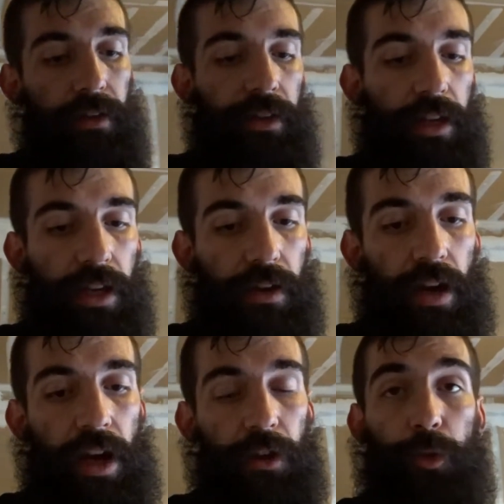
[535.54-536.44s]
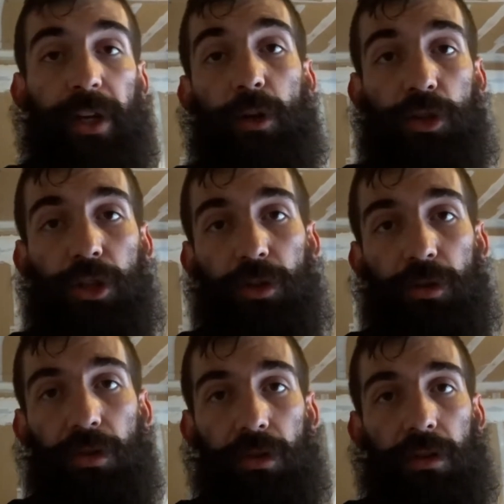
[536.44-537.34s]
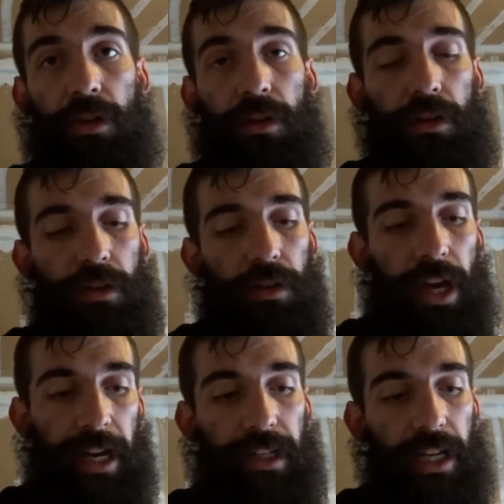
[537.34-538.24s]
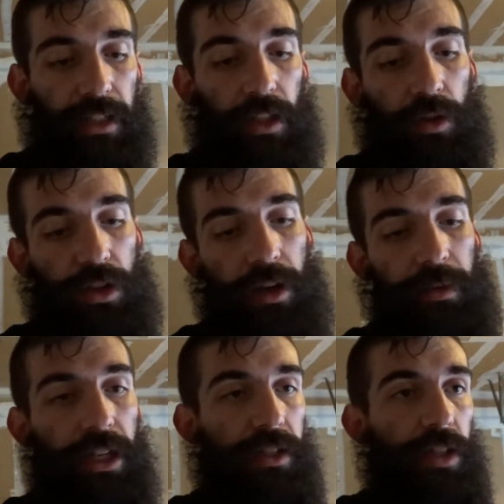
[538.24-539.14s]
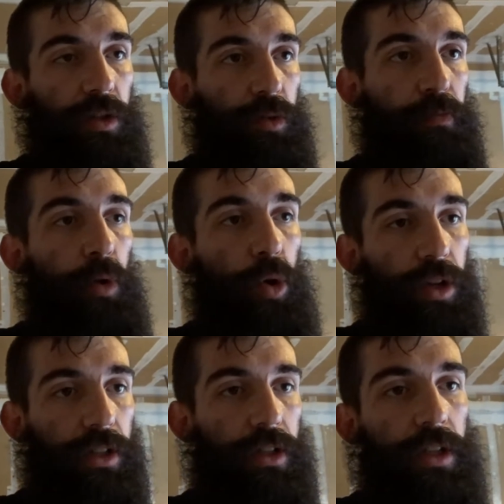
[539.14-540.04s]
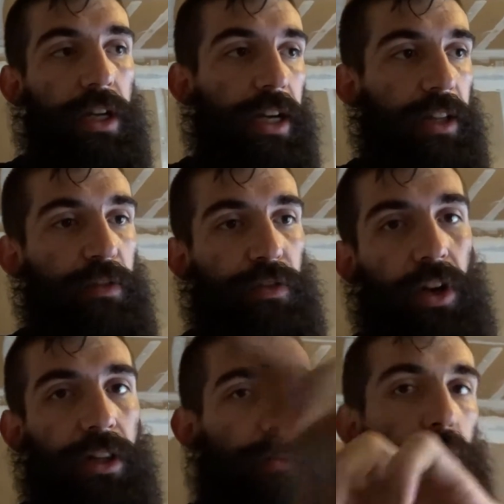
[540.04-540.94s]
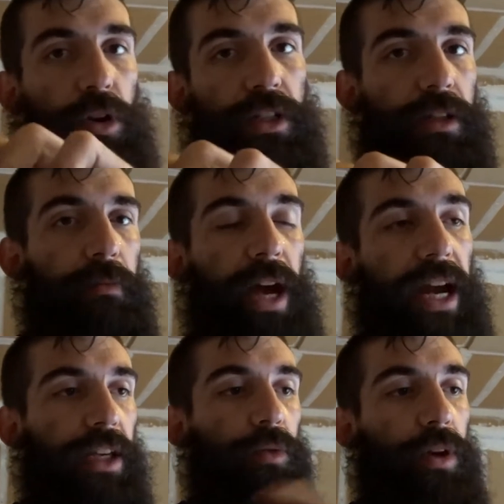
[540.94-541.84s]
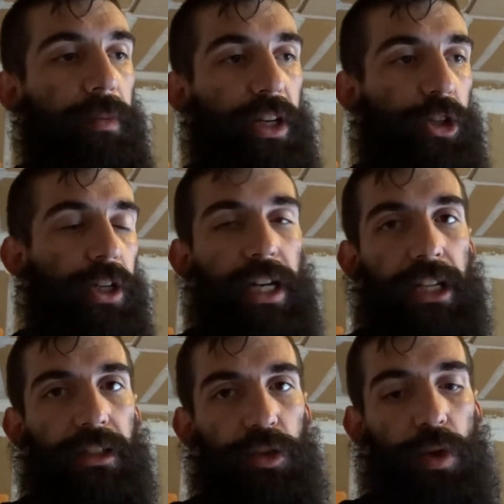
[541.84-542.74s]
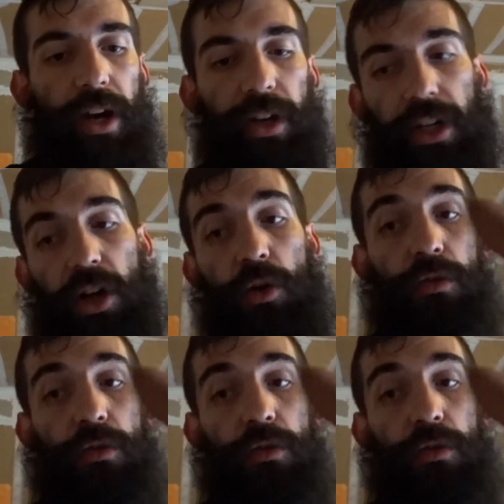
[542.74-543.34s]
the 302 head gasket goes on because of those ports in the front and the ports in the back. You want to make sure your gasket's right or you're going to